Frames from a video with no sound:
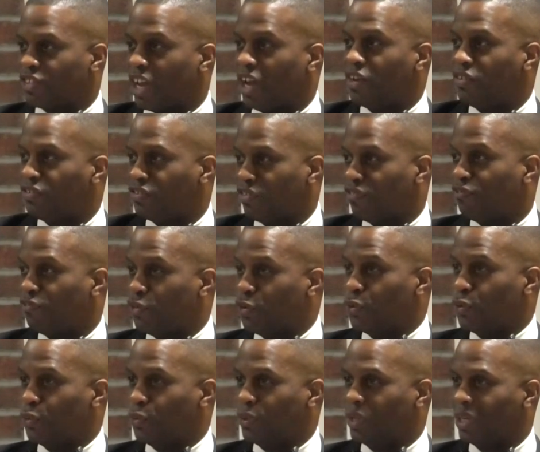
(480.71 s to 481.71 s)
tons of
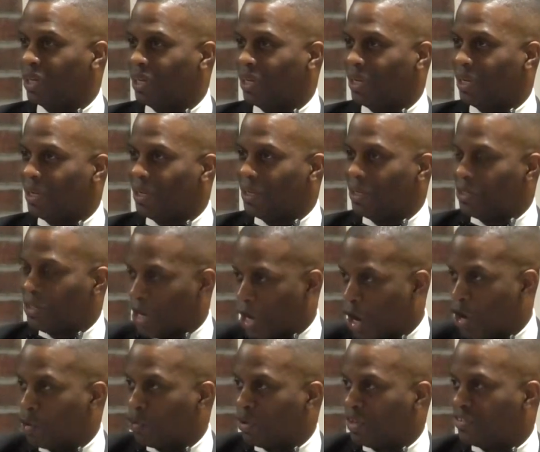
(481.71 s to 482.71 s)
food to
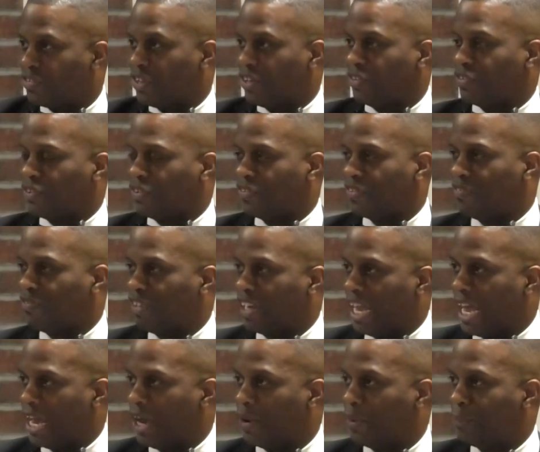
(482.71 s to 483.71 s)
hungry citizens in
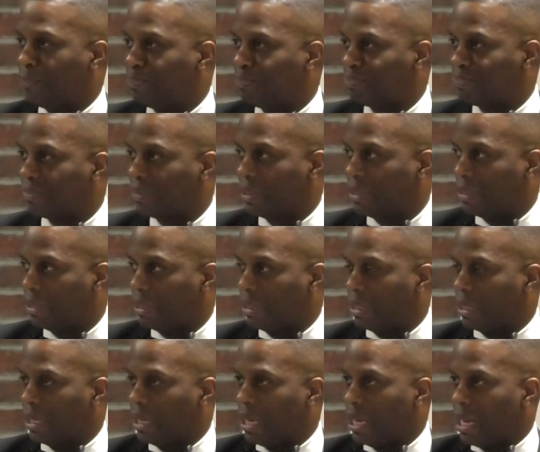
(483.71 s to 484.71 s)
Vallejo.
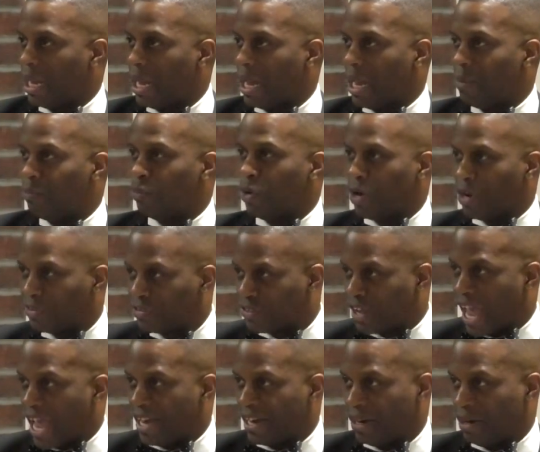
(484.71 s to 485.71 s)
And we're
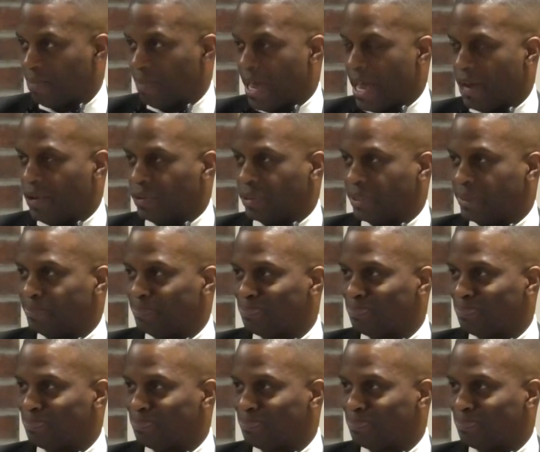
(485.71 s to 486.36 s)
excited about